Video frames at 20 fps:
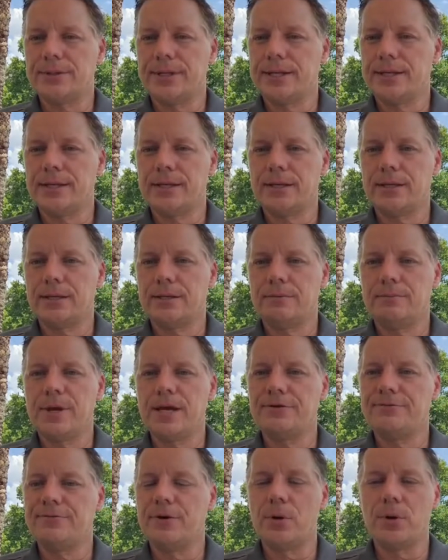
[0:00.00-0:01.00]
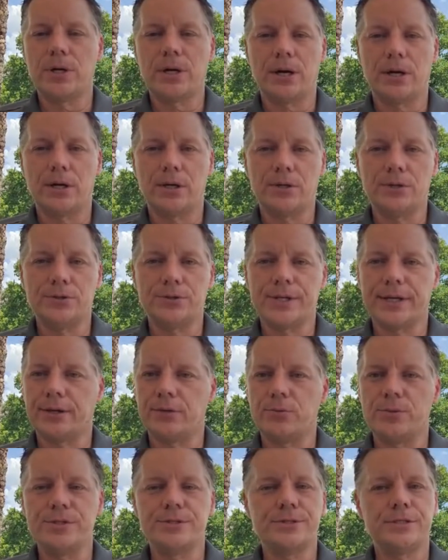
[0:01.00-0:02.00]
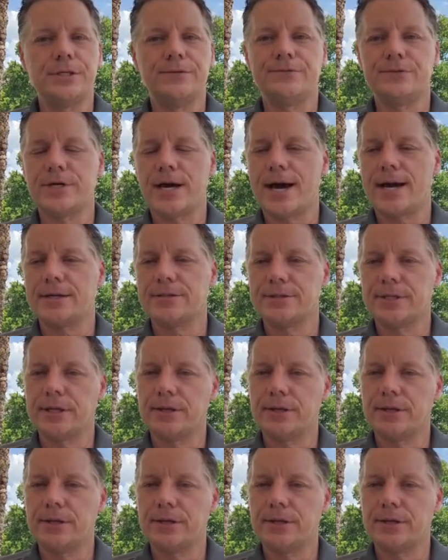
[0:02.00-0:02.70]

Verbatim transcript: They can make phone calls, they can receive talks,